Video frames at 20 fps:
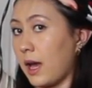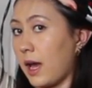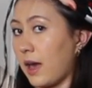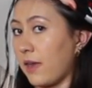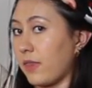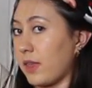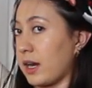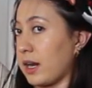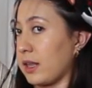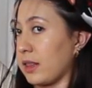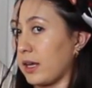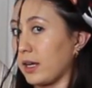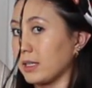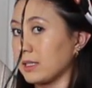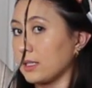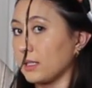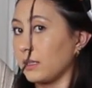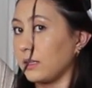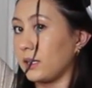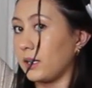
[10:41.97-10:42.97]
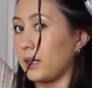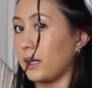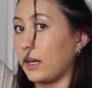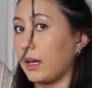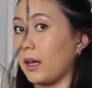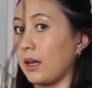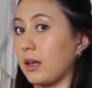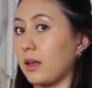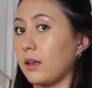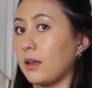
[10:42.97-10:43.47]
And then I like to lean
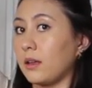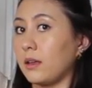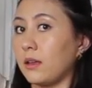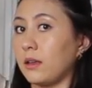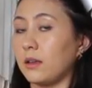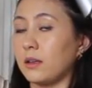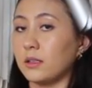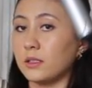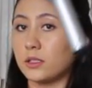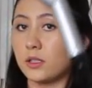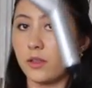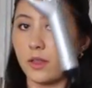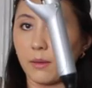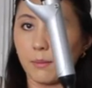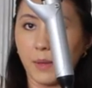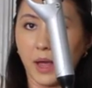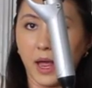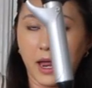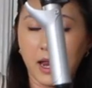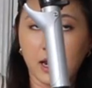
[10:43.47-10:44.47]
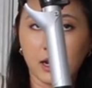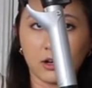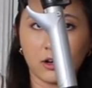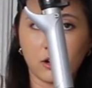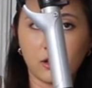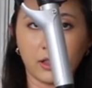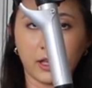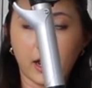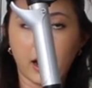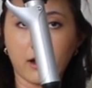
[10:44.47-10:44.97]
it so that my
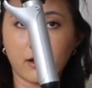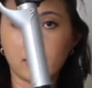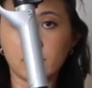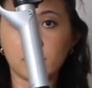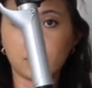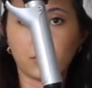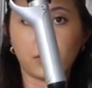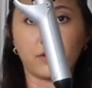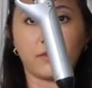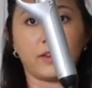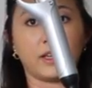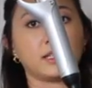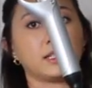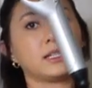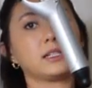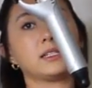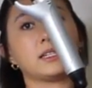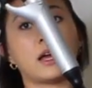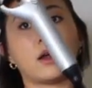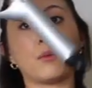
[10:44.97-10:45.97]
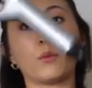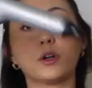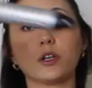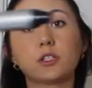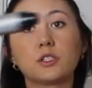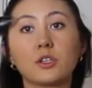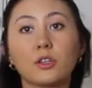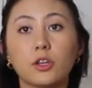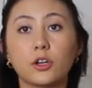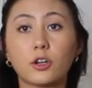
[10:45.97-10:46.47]
curling iron is sort of facing
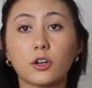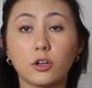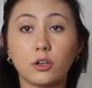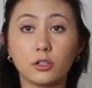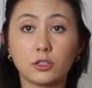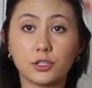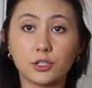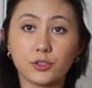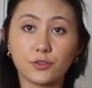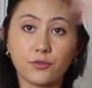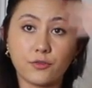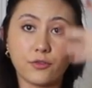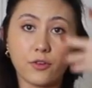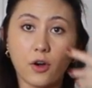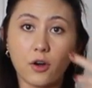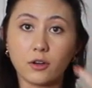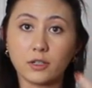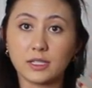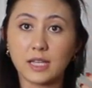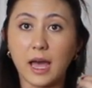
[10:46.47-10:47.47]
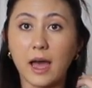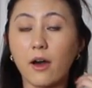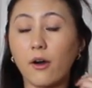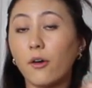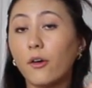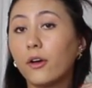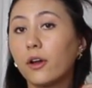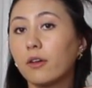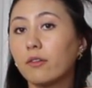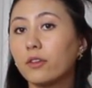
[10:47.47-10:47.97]
downward, so the curl just falls
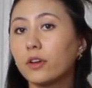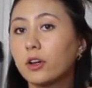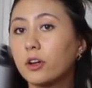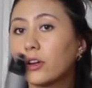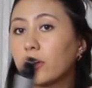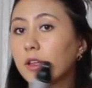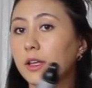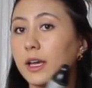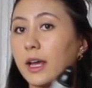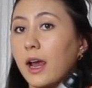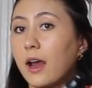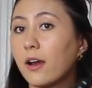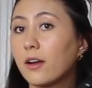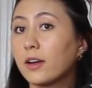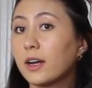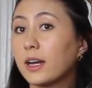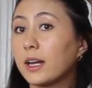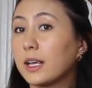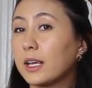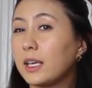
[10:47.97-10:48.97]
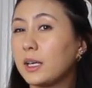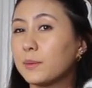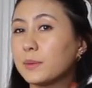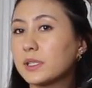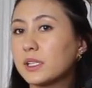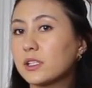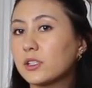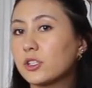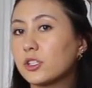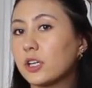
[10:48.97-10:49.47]
out of the curling iron and it
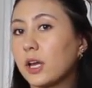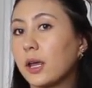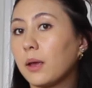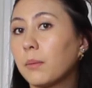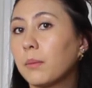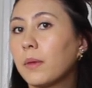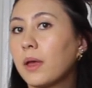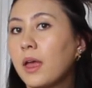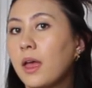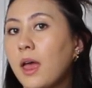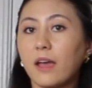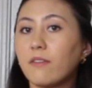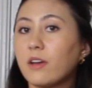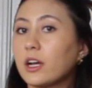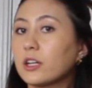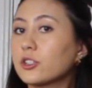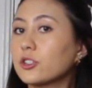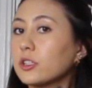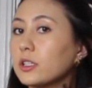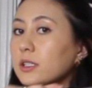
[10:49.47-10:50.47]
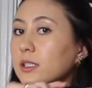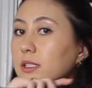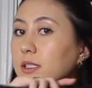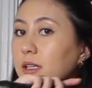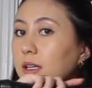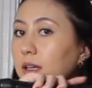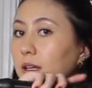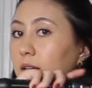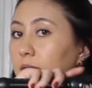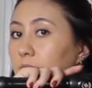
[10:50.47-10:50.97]
keeps its shape. I've actually
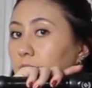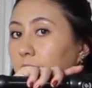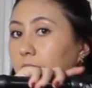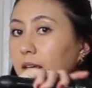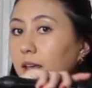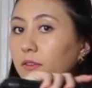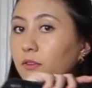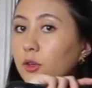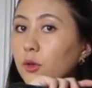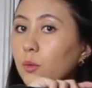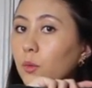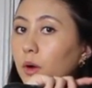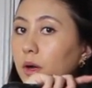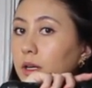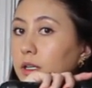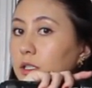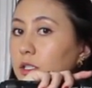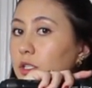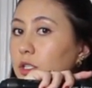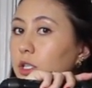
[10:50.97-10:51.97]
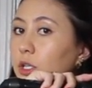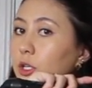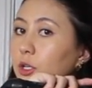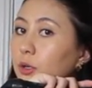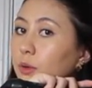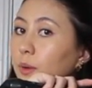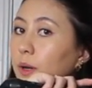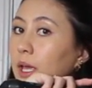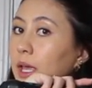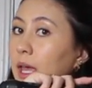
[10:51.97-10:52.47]
seen, like if you wanna
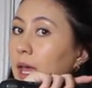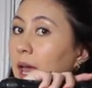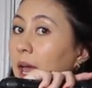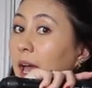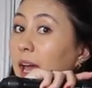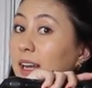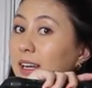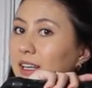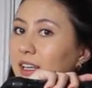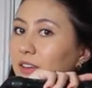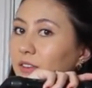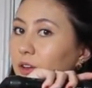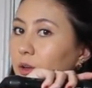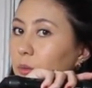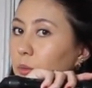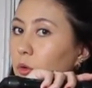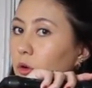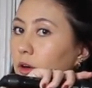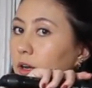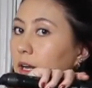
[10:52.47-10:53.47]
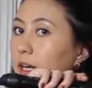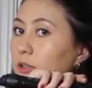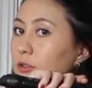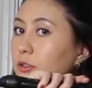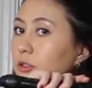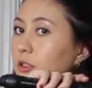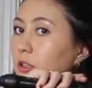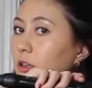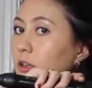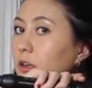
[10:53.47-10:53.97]
do an even more
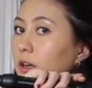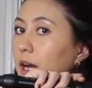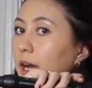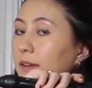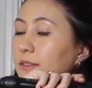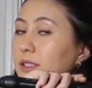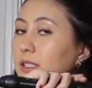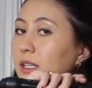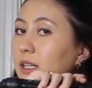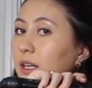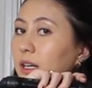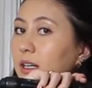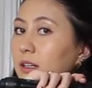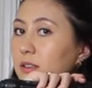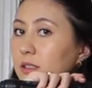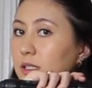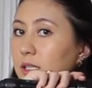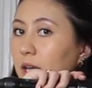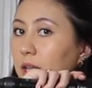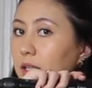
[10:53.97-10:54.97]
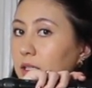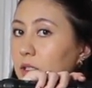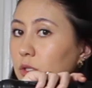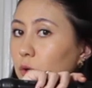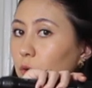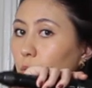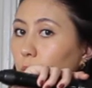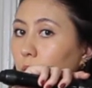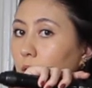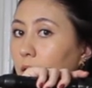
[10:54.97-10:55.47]
natural curl, I've seen hairstylists
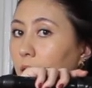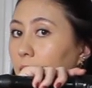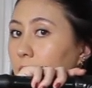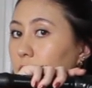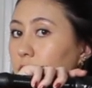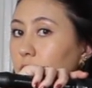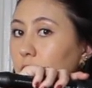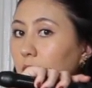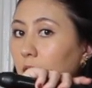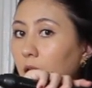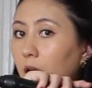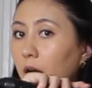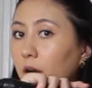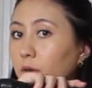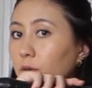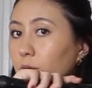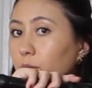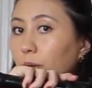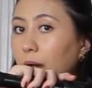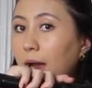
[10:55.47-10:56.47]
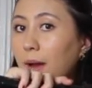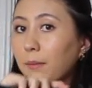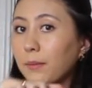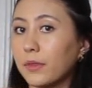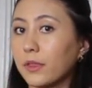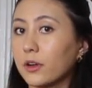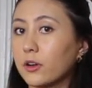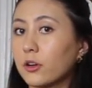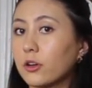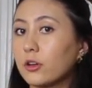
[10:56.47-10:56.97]
who will actually
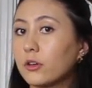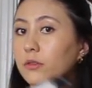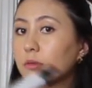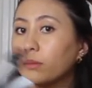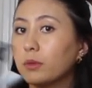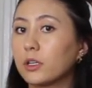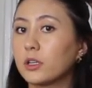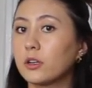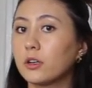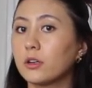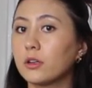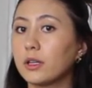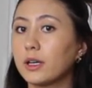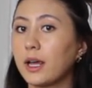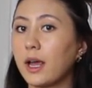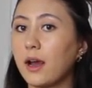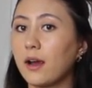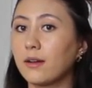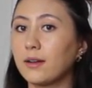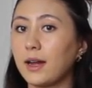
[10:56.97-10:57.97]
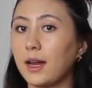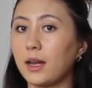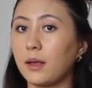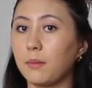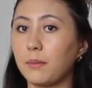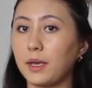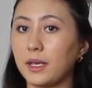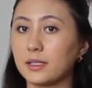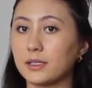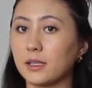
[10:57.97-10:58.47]
unwrap the curl from the curling iron and
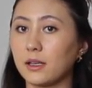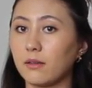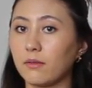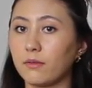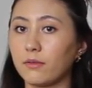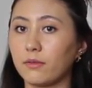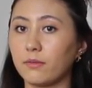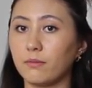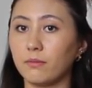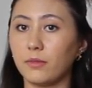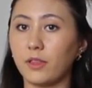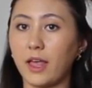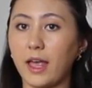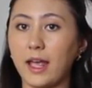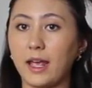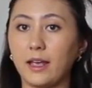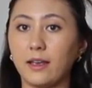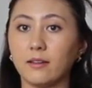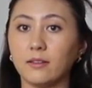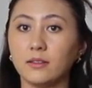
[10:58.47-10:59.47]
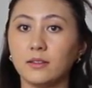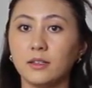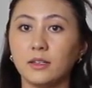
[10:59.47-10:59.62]
it makes it lay